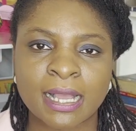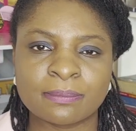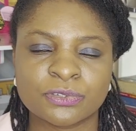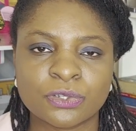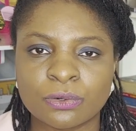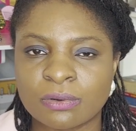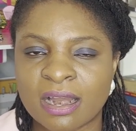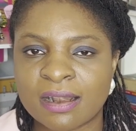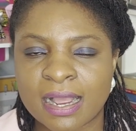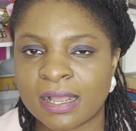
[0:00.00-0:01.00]
So
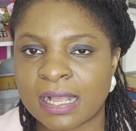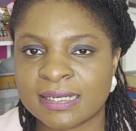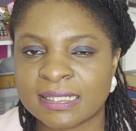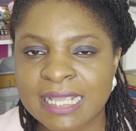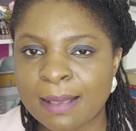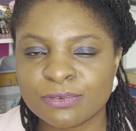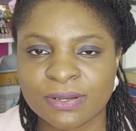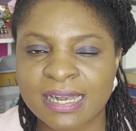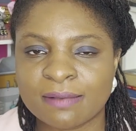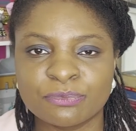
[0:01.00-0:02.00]
there are times
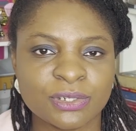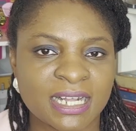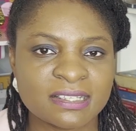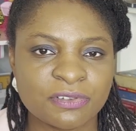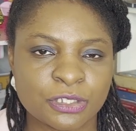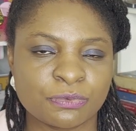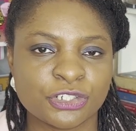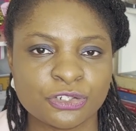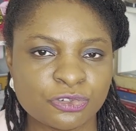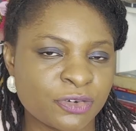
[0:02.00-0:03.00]
when I'm doing activities with
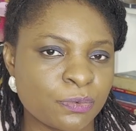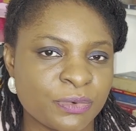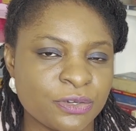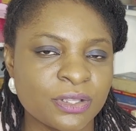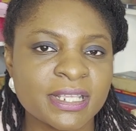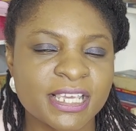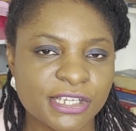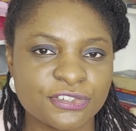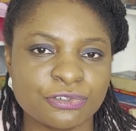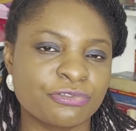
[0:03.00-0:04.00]
children, we know the
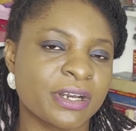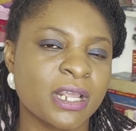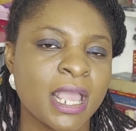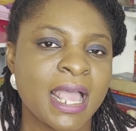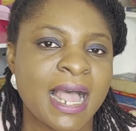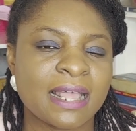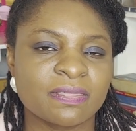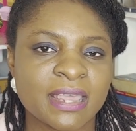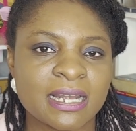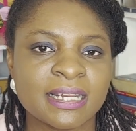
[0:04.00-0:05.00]
key children, and
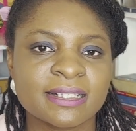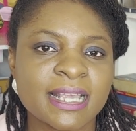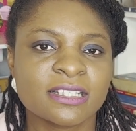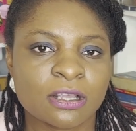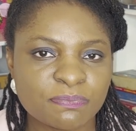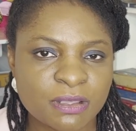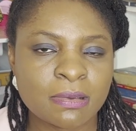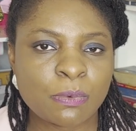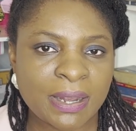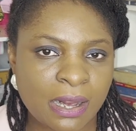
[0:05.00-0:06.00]
then they said something,
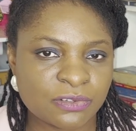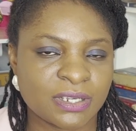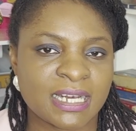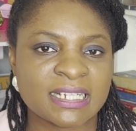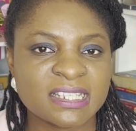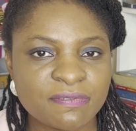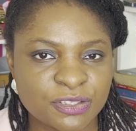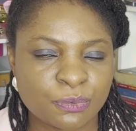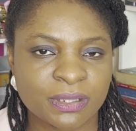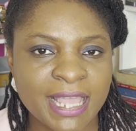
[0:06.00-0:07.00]
maybe when I was doing an
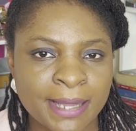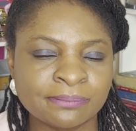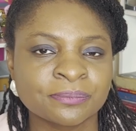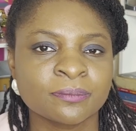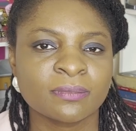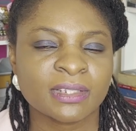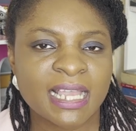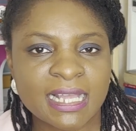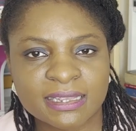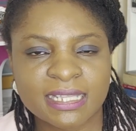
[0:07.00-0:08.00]
activity with them,
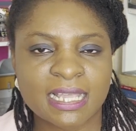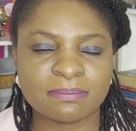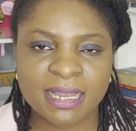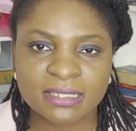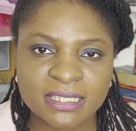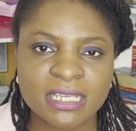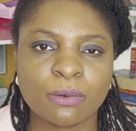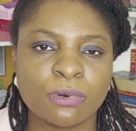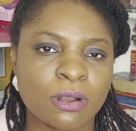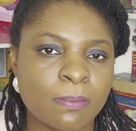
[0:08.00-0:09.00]
and then my TA
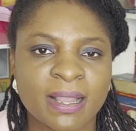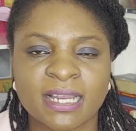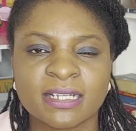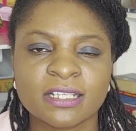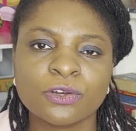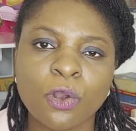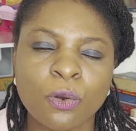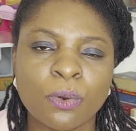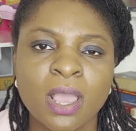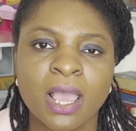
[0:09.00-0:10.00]
will come back and they said,
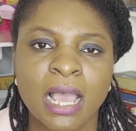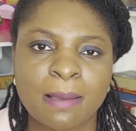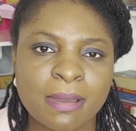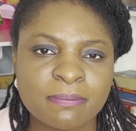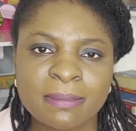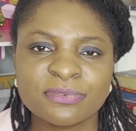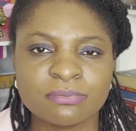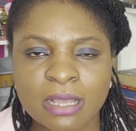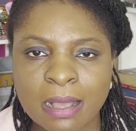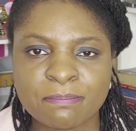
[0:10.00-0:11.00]
oh, I'm meant to
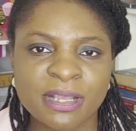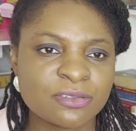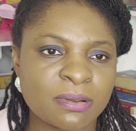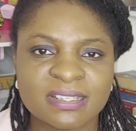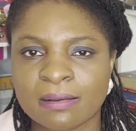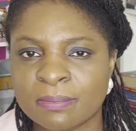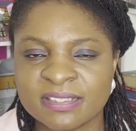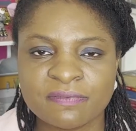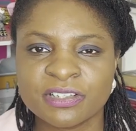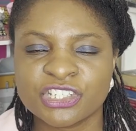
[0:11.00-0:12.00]
be
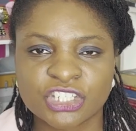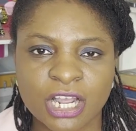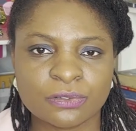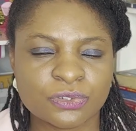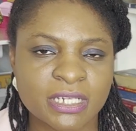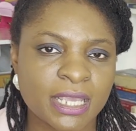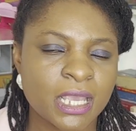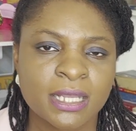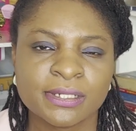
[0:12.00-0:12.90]
observing this child today.